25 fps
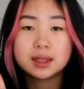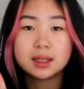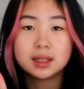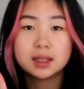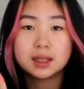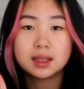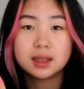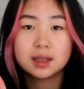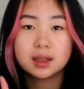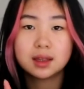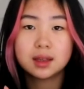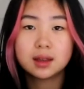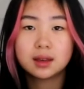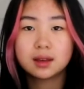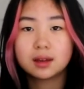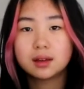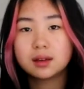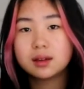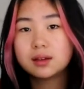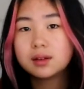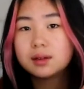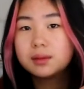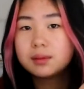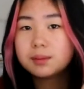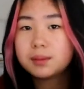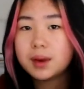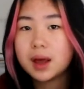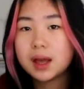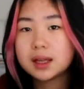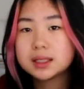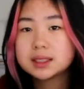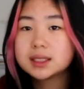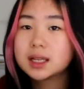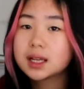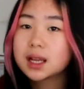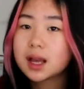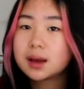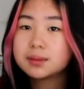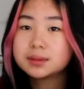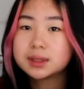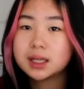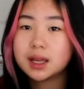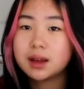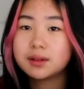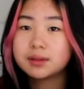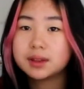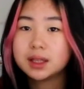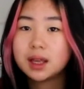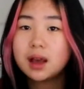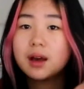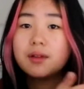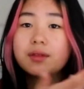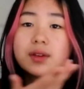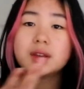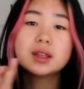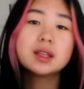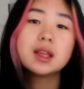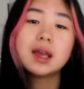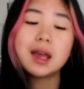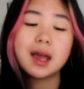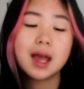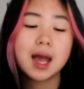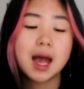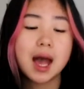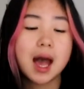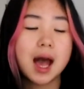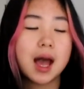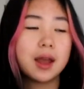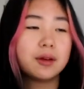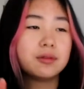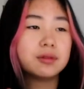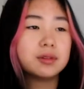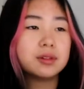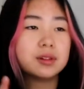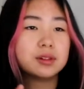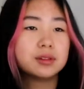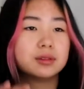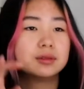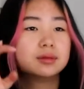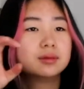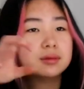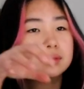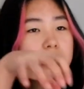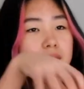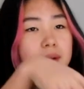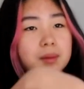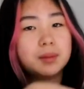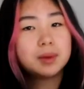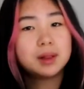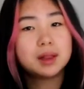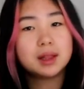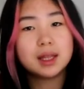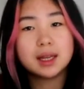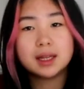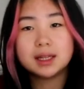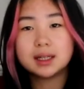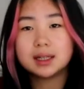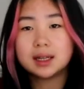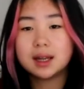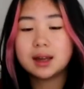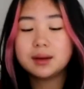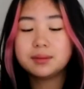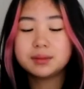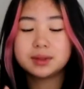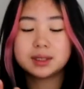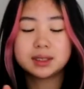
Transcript: the pasta comes out of the oven, I will plate it up,